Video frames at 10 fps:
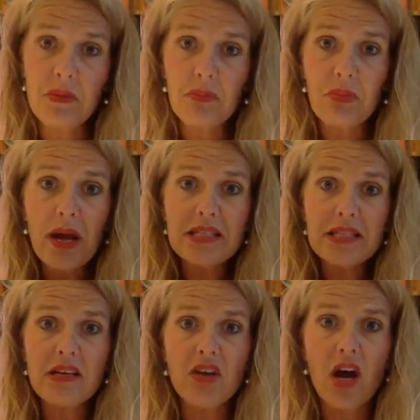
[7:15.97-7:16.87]
price
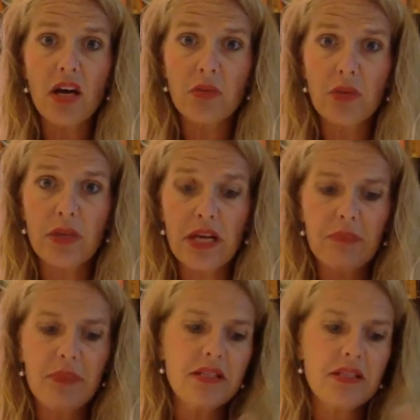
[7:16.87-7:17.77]
of cotton went
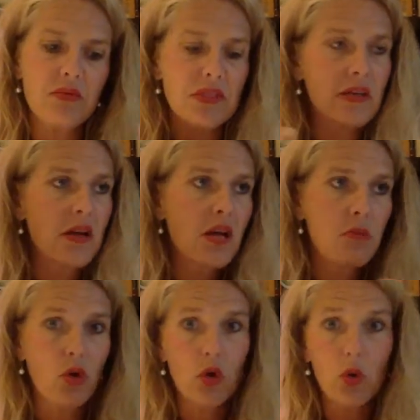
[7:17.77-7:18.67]
up because it was
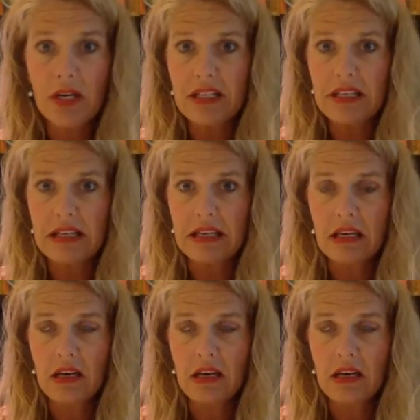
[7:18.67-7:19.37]
more quickly